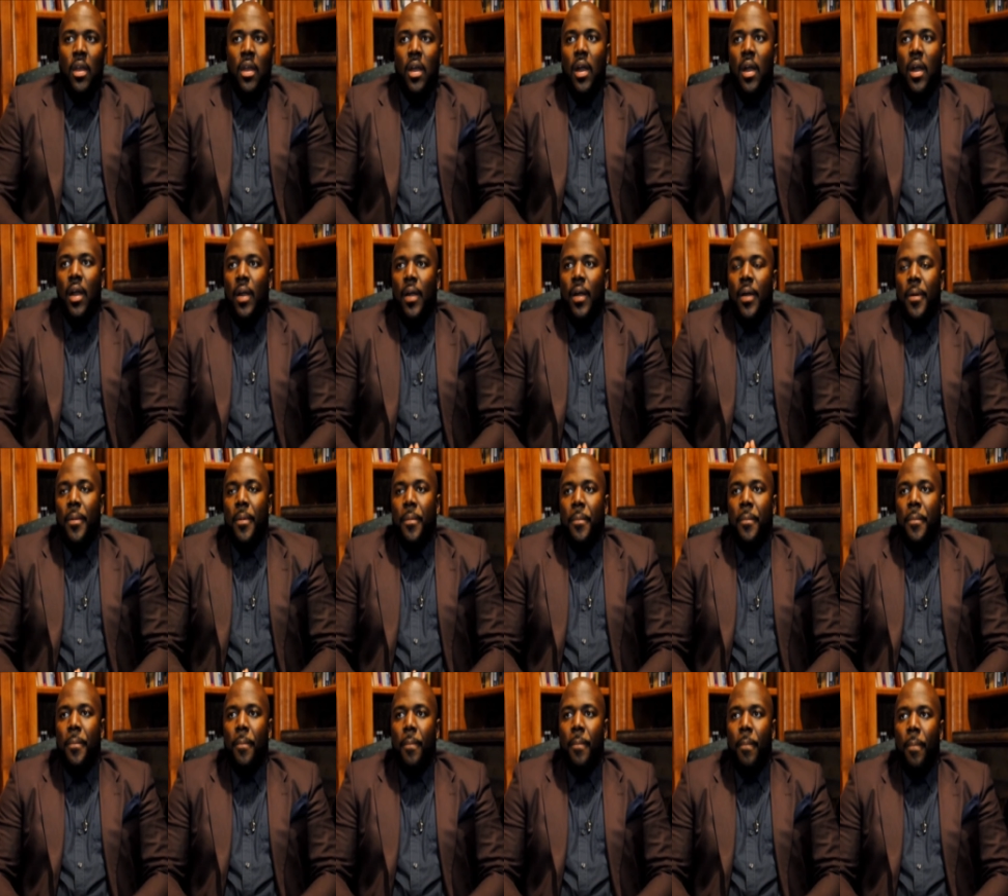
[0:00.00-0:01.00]

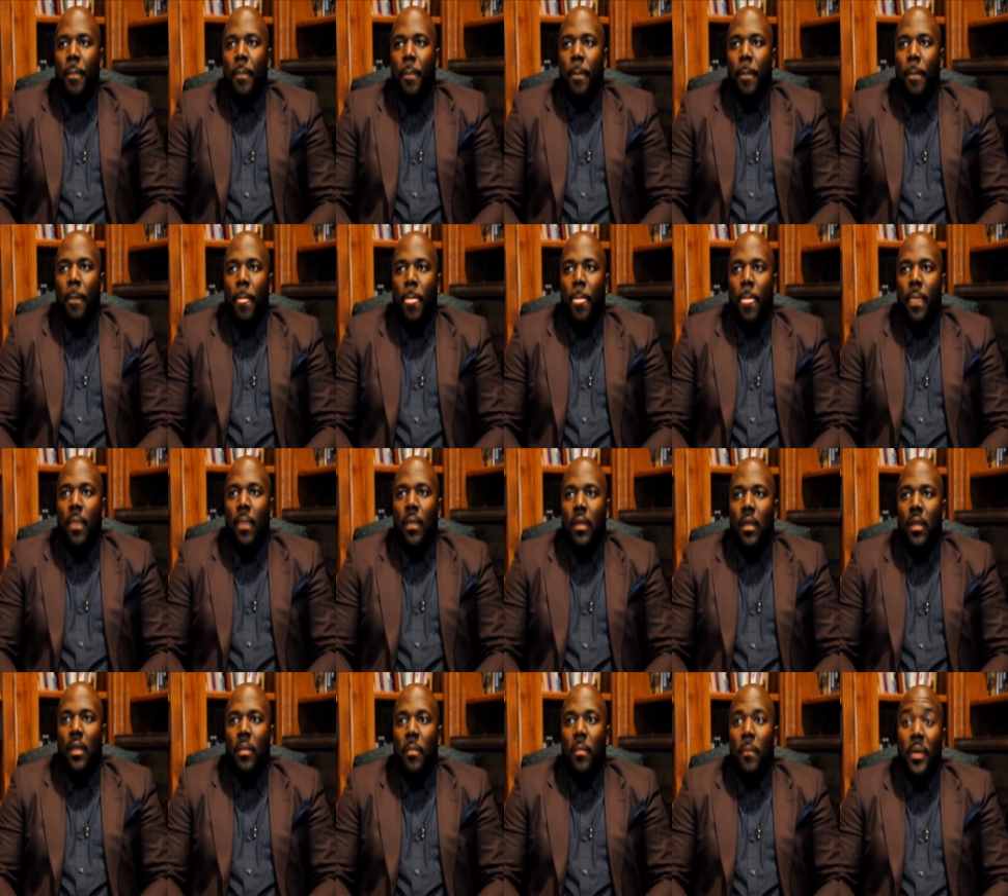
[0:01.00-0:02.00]

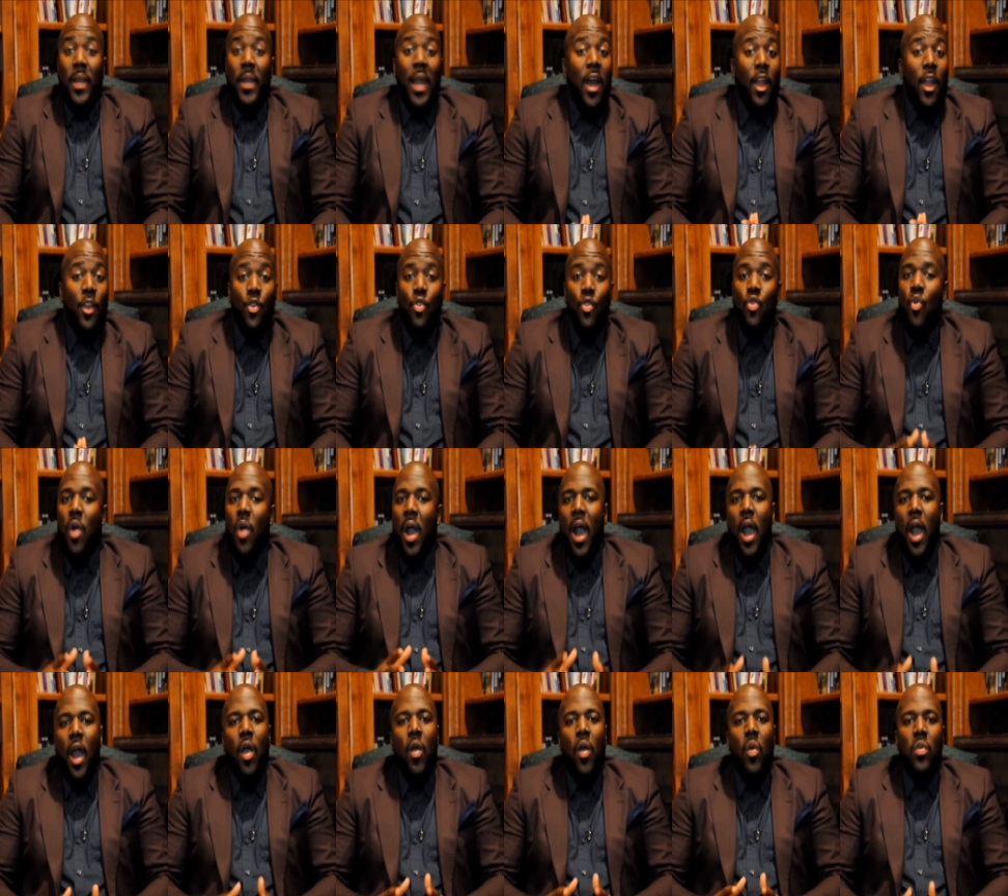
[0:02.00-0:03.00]
But I knew I
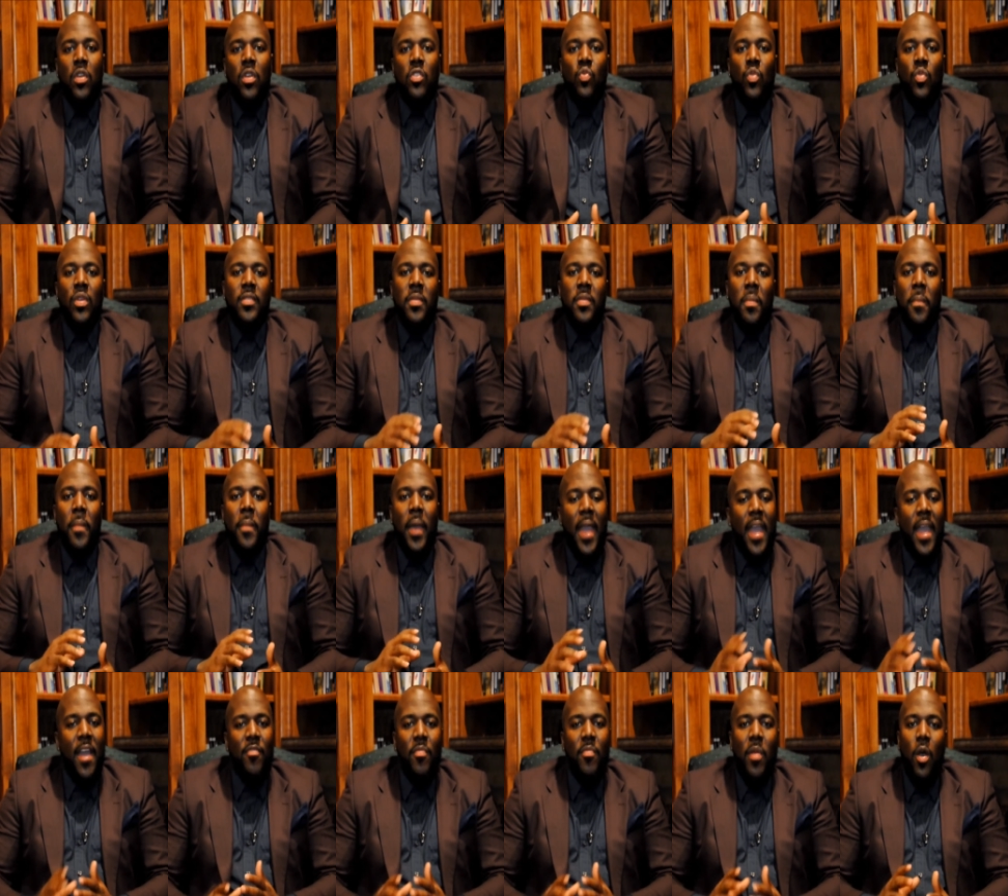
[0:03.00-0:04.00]
always wanted to
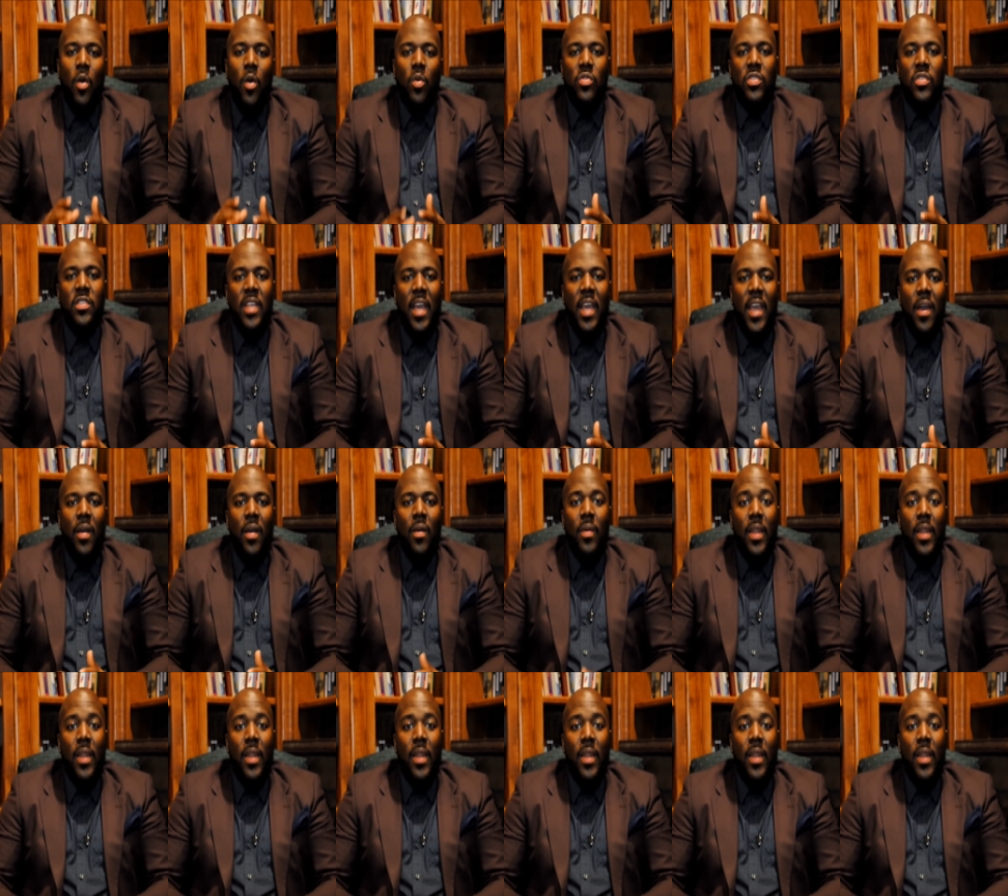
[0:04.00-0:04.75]
have my own sound.